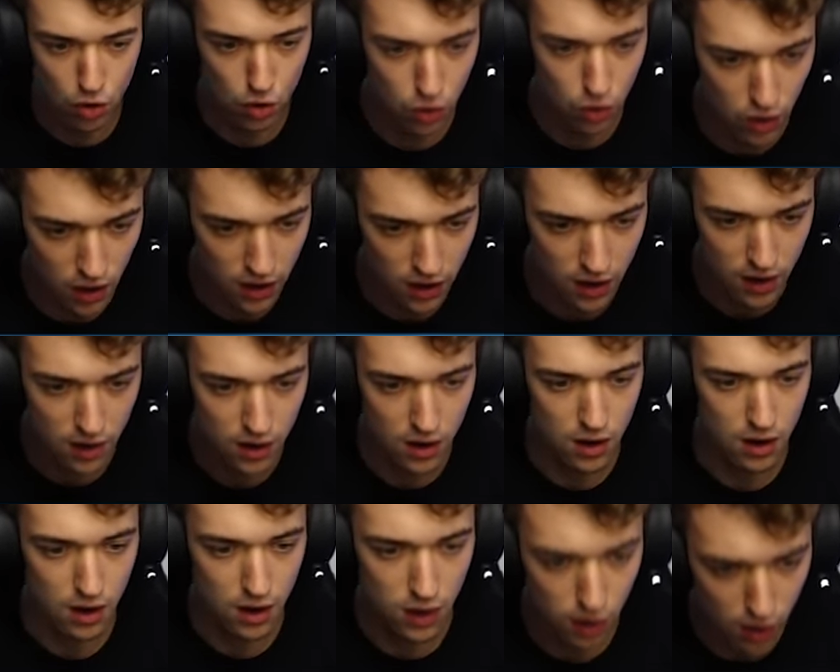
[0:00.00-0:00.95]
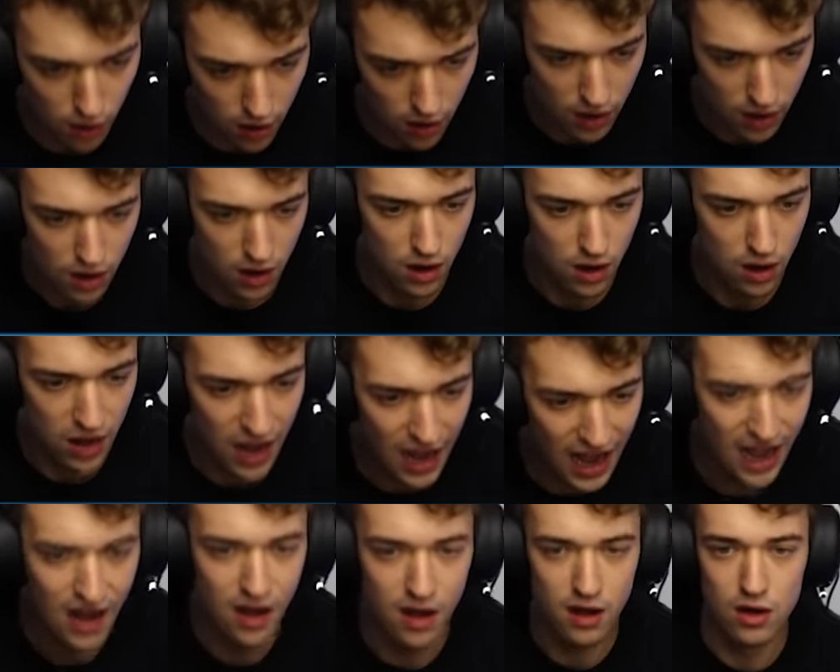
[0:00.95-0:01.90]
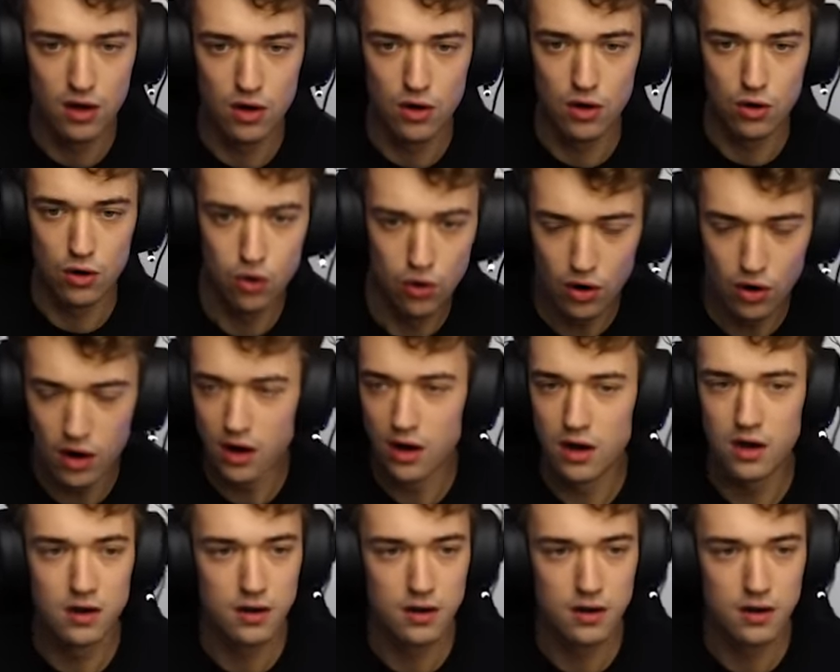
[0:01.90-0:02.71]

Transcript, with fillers: Whoa! Whoa! Ha! Whoa!